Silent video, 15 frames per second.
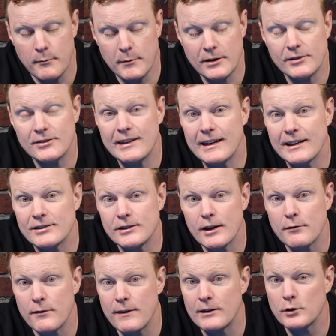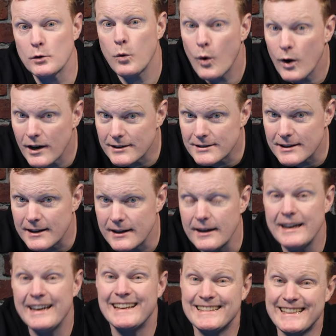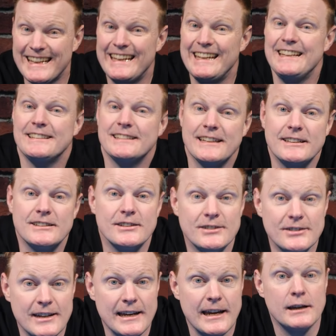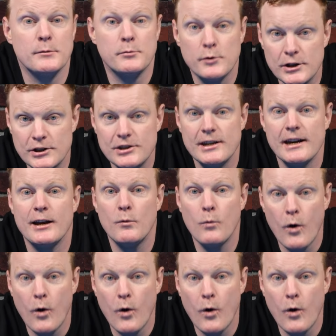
when you're seeing stuff of this quality it's easy to see and appreciate